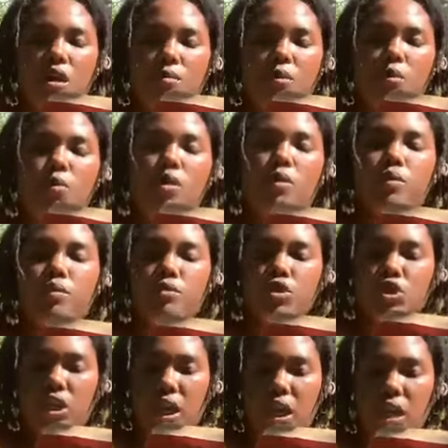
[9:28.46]
comma where we
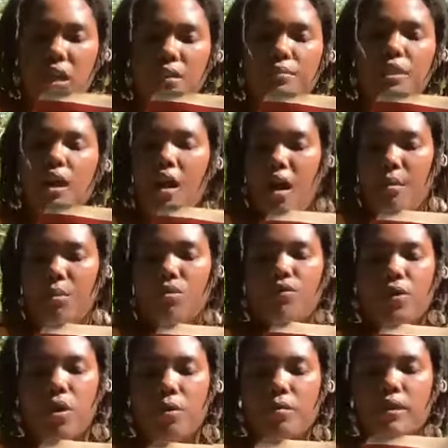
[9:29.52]
were shamed comma
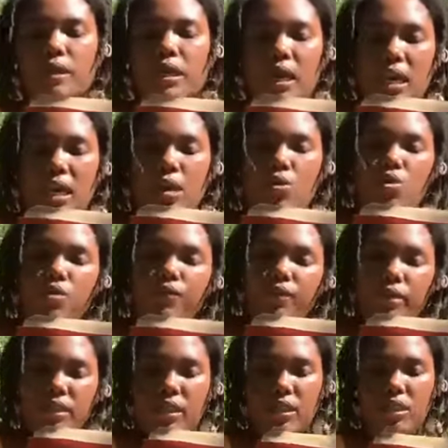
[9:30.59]
verbally and or
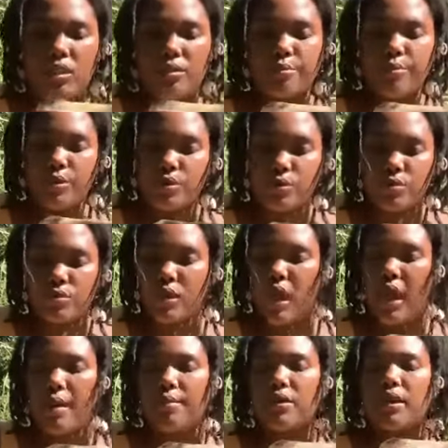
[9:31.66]
physically abused
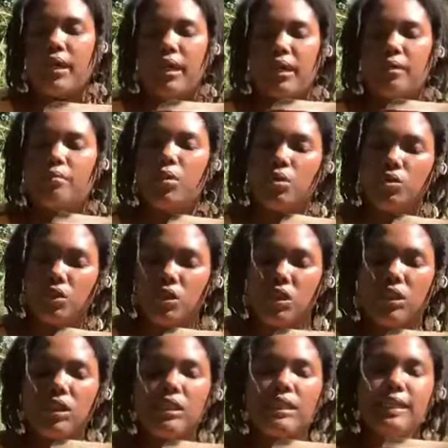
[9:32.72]
comma and
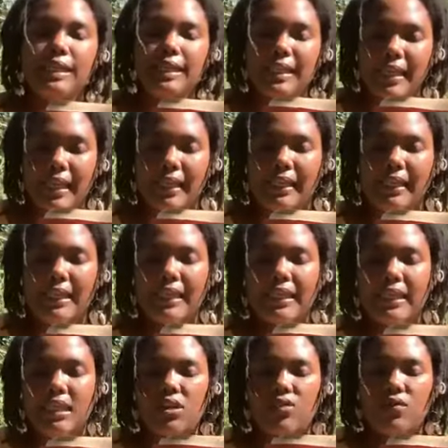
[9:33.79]
emotionally neglected
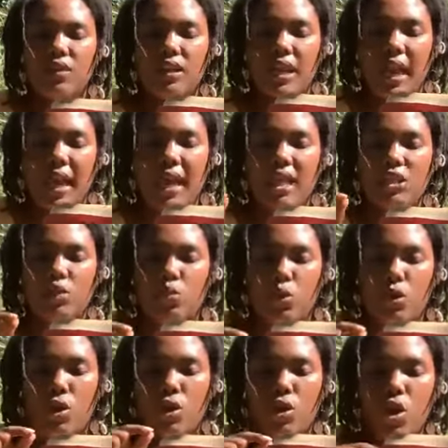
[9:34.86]
even as
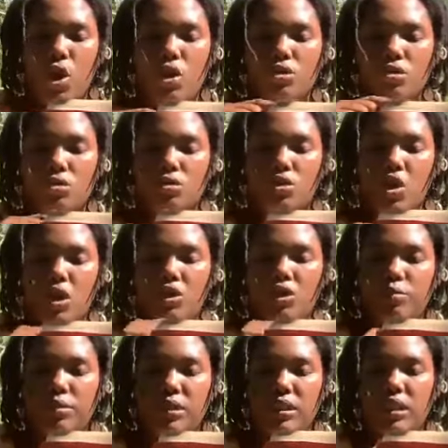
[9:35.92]
were also taught
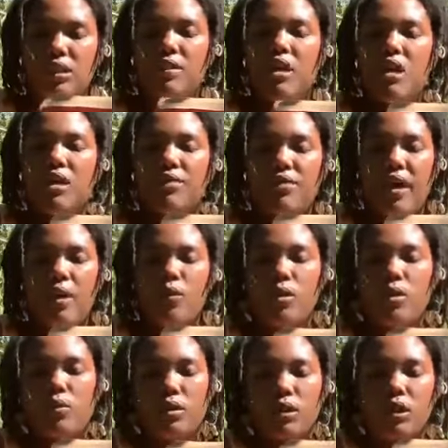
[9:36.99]
to believe that
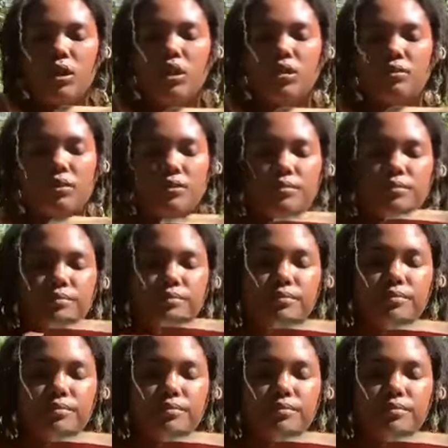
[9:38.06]
we were loved